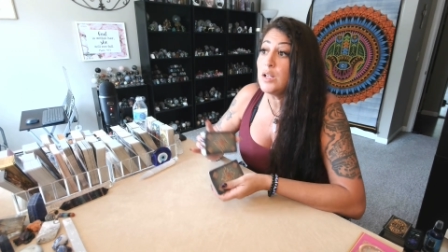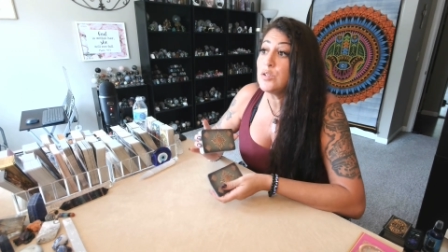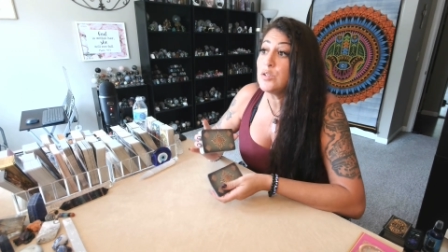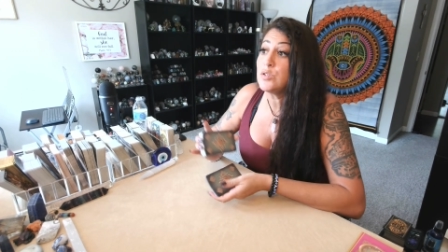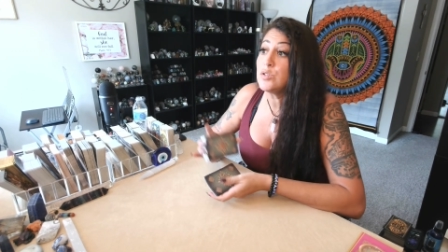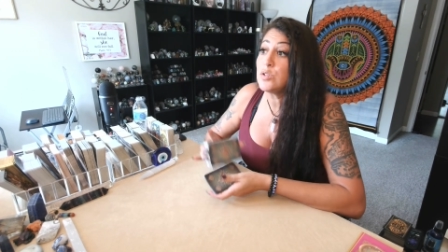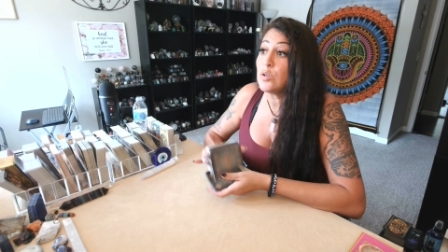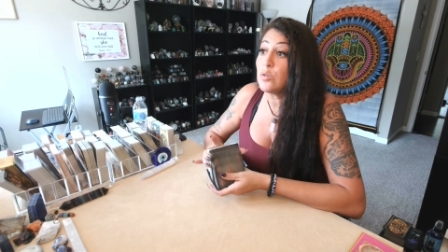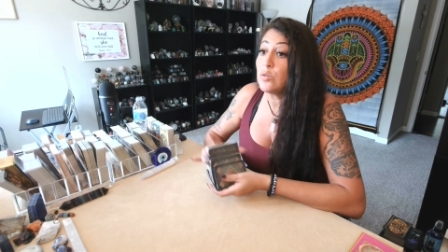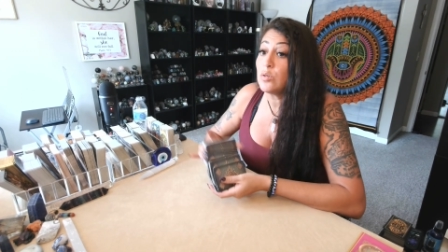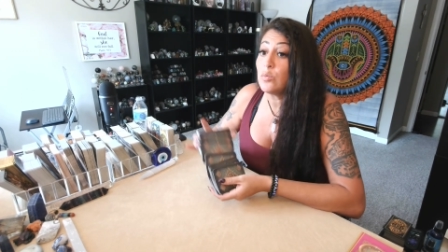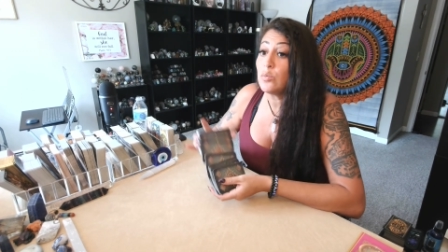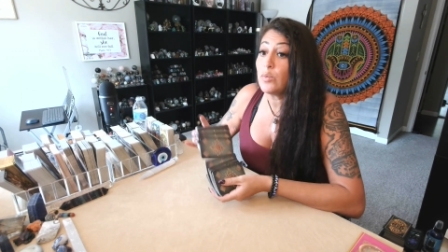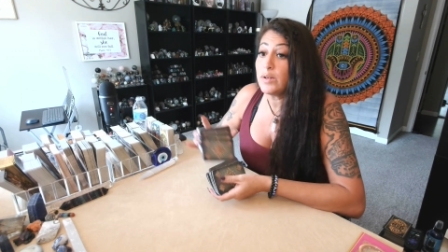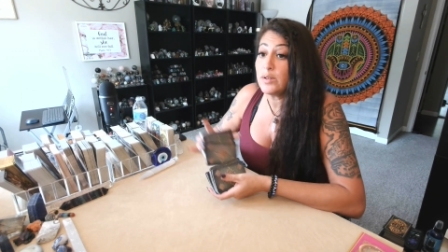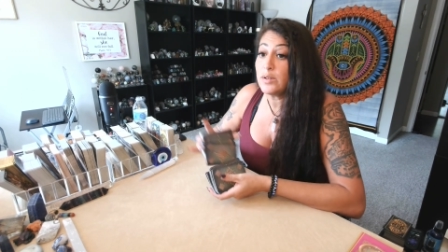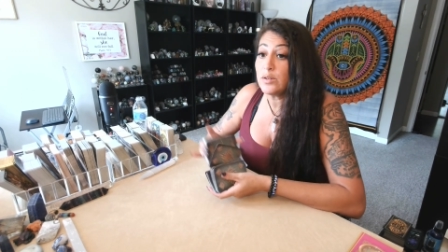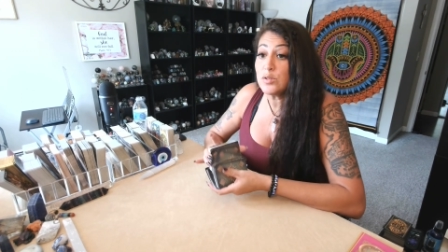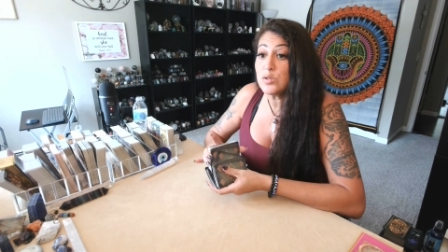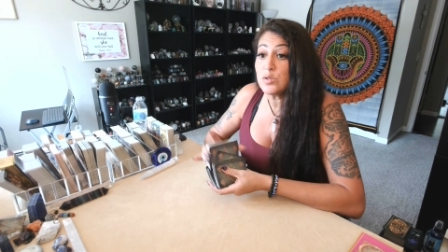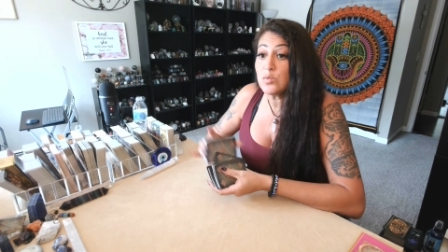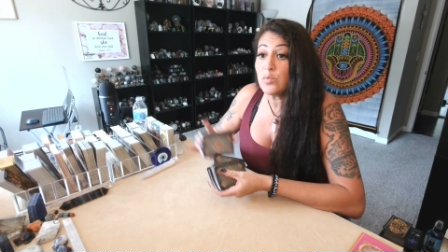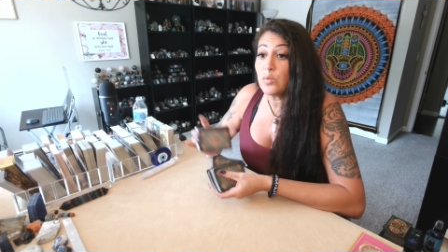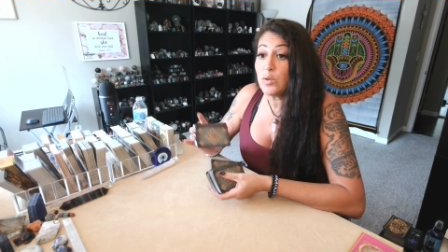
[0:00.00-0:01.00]
So the
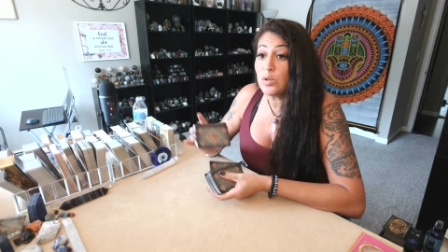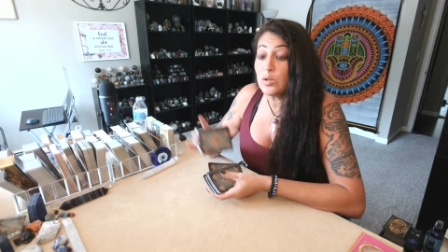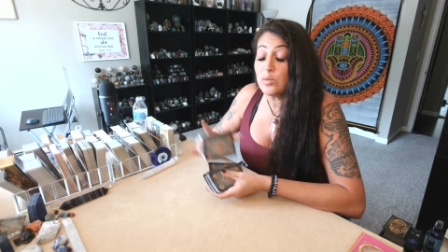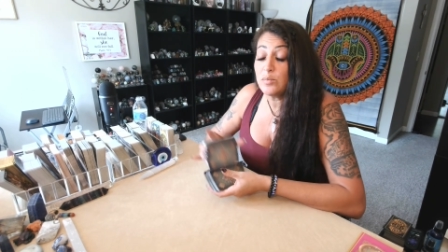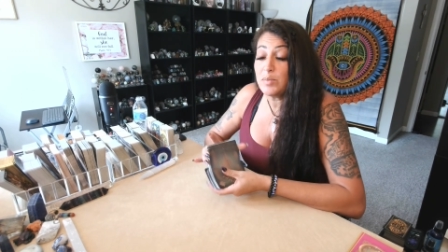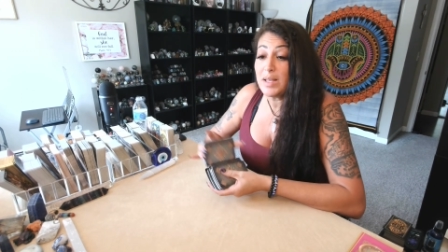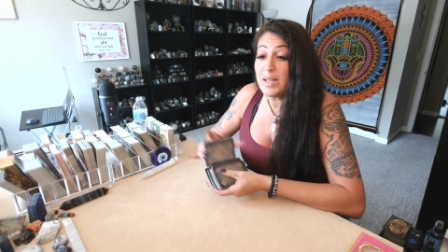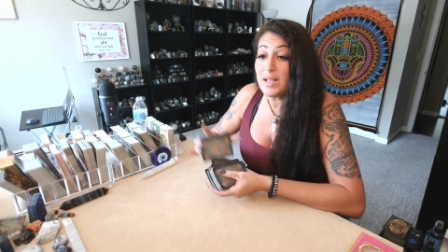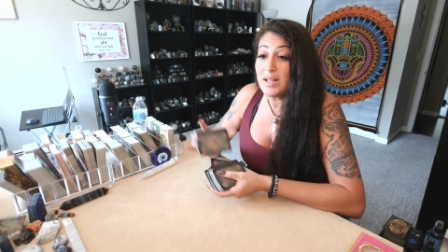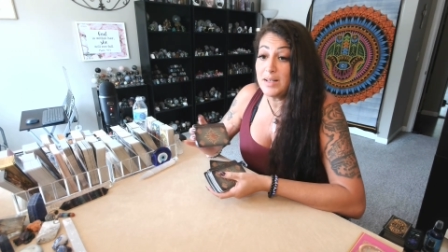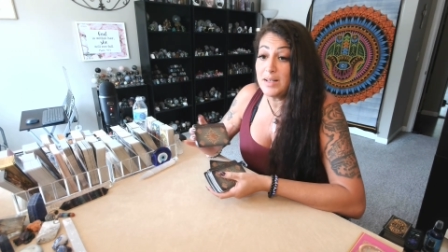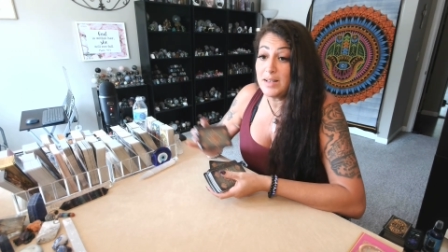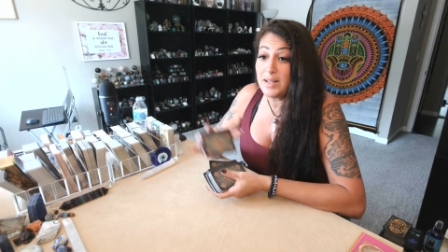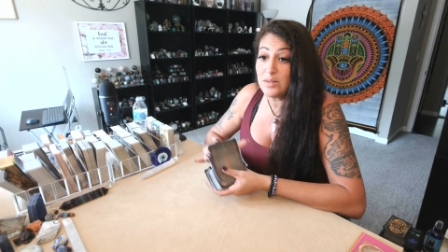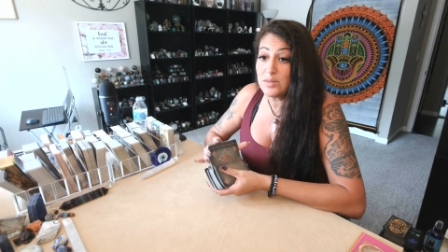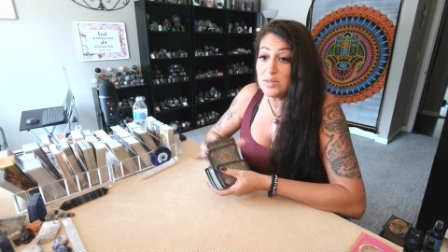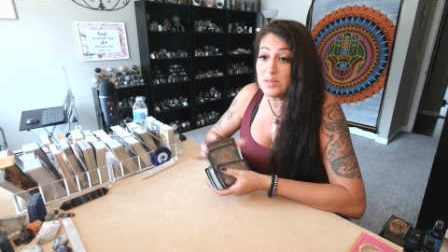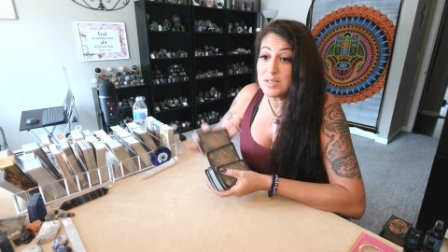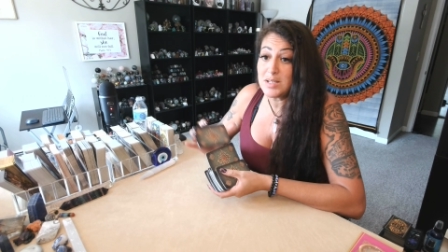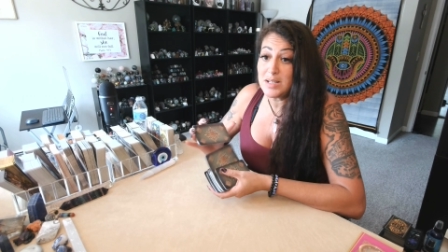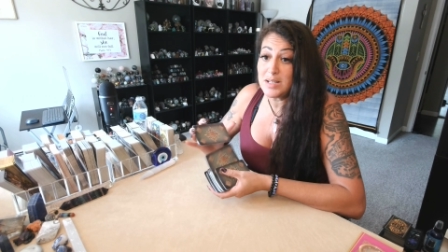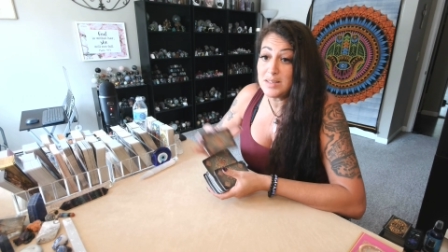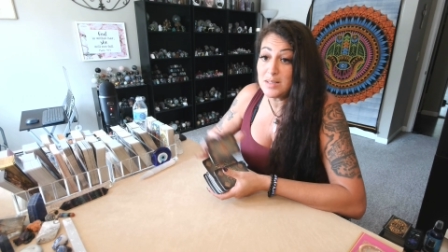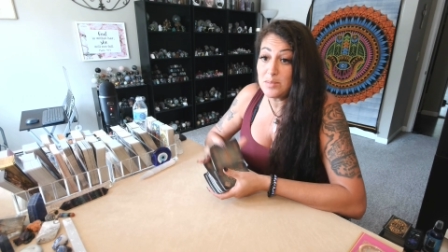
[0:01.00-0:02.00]
winners will be
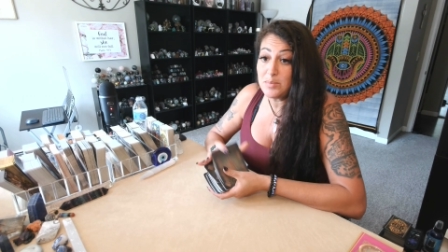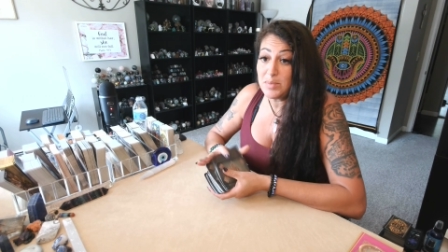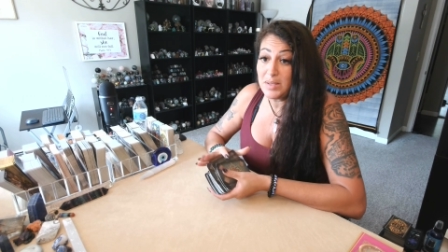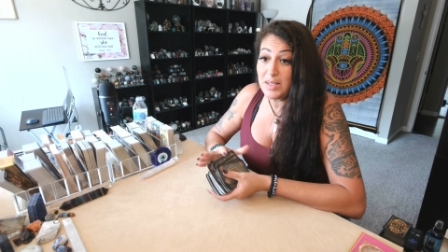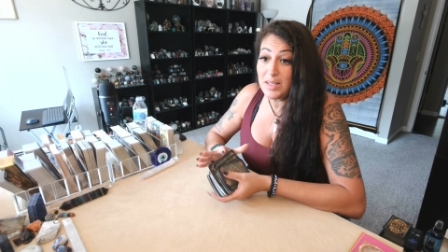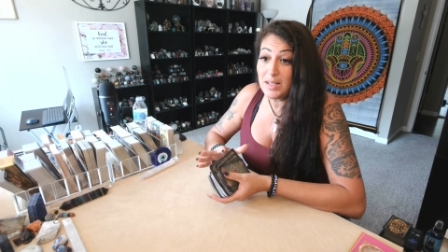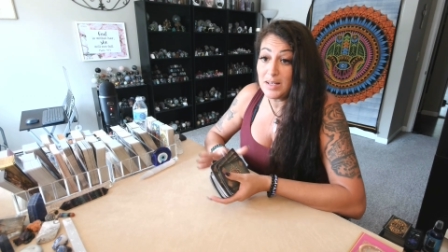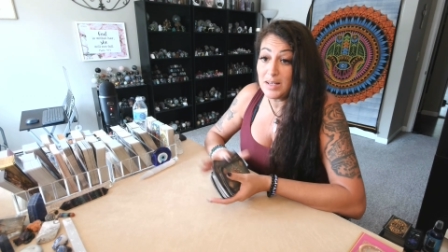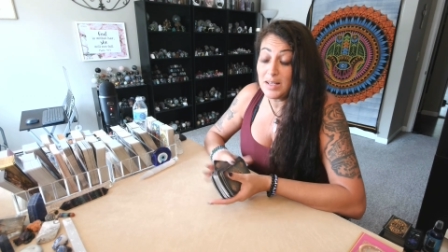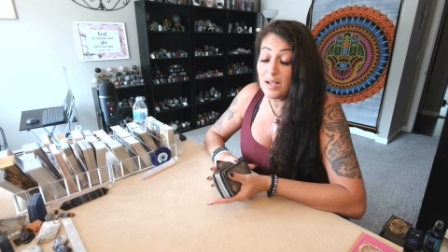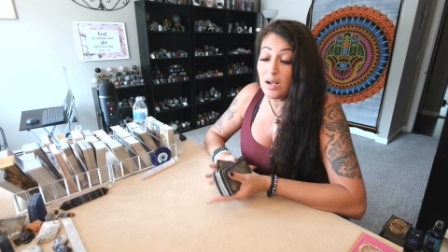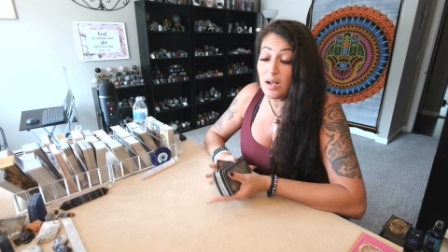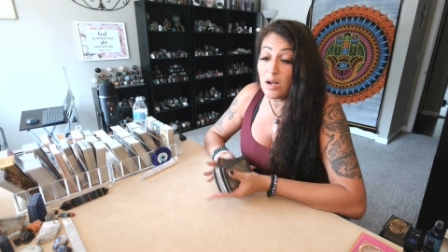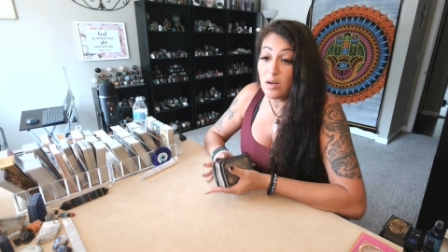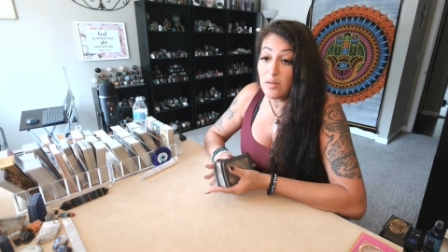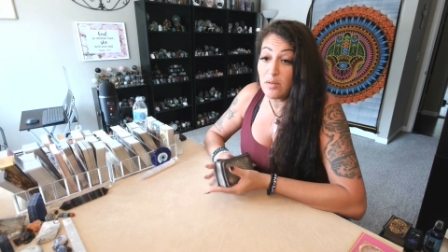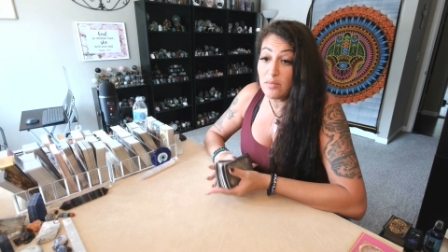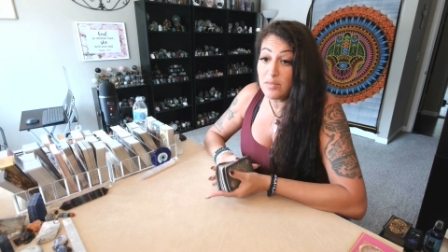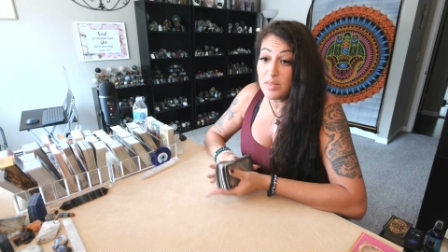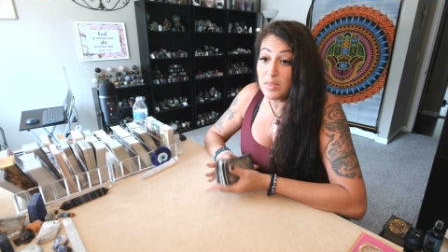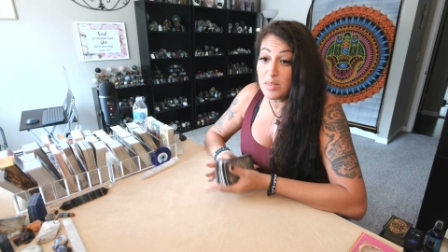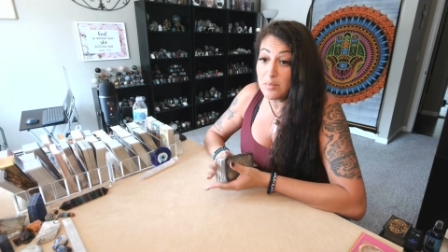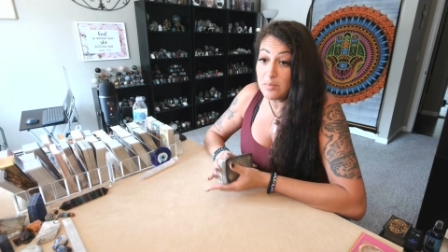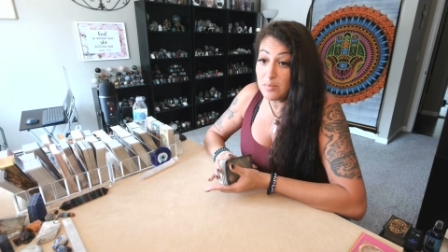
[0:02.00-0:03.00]
announced at the beginning
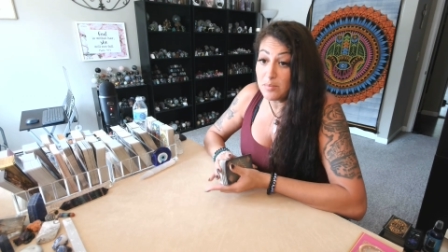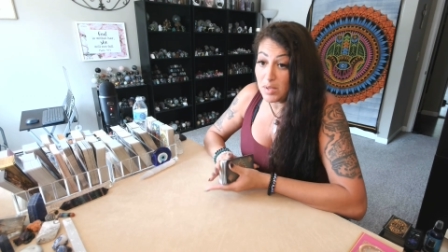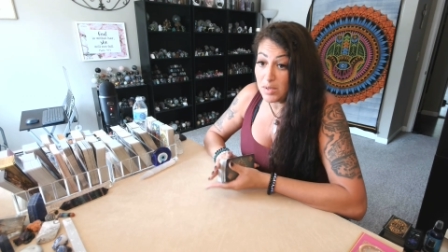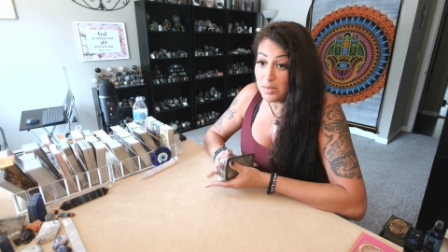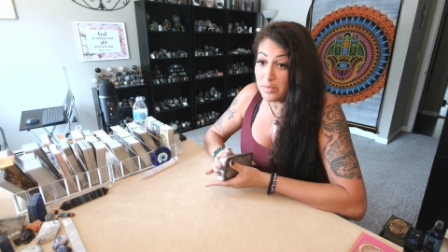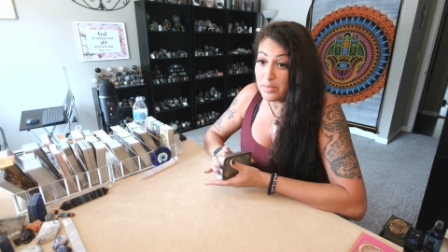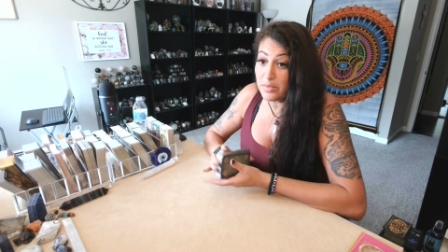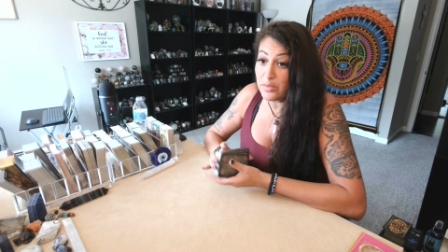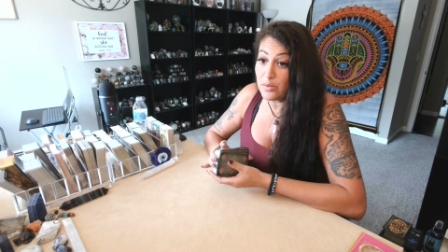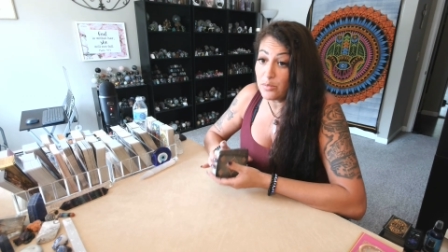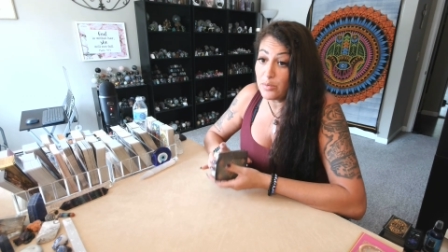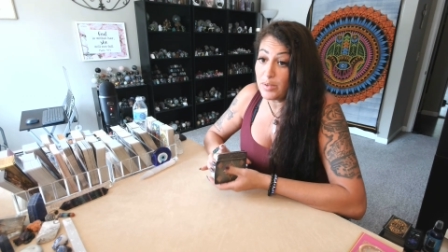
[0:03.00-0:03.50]
of the month.